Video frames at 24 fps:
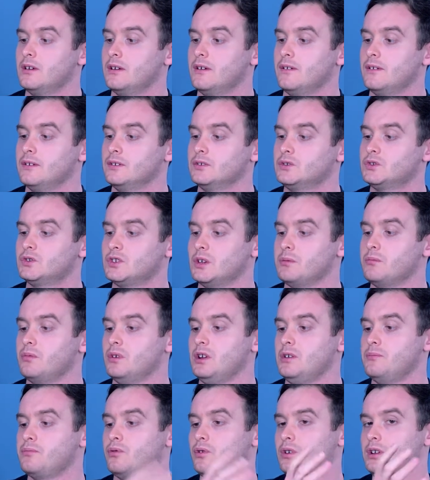
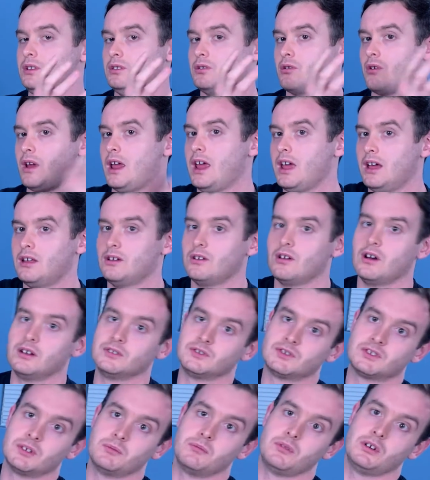somebody putting their hand on
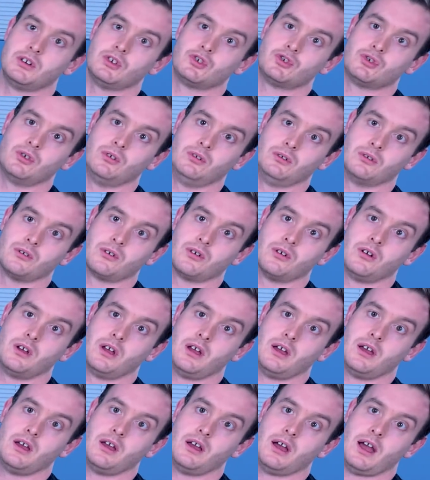somebody's shoulder
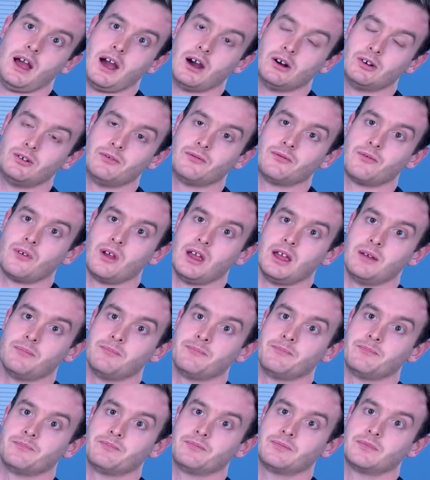out of frame
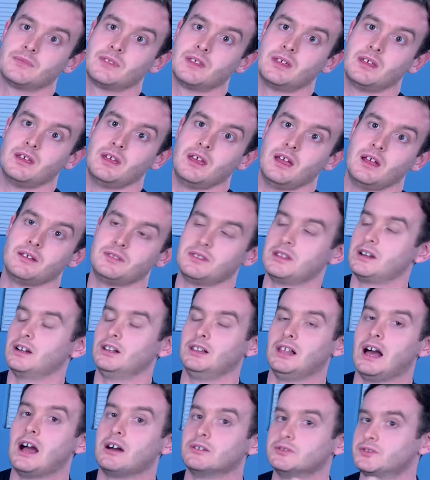and then a
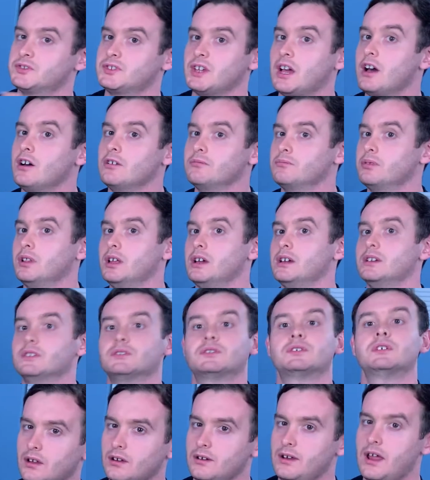loud sound
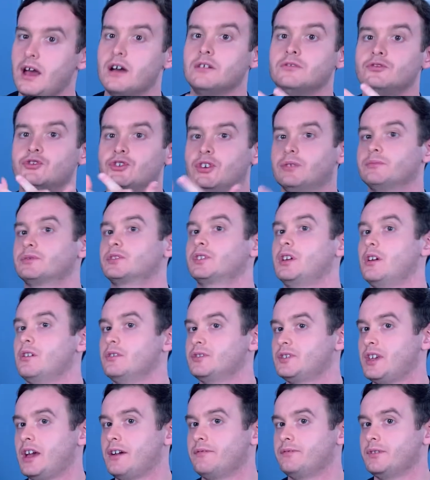plays. Now, jump scares
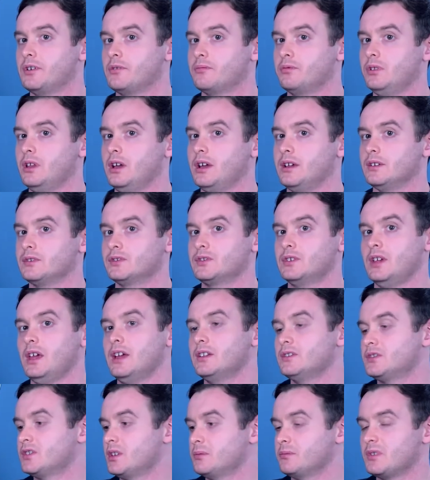have their place, and
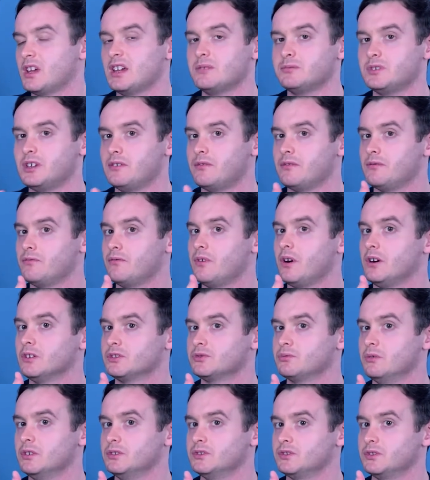sometimes even false
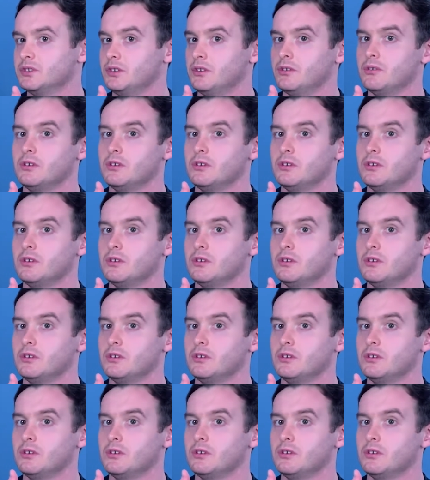ones do.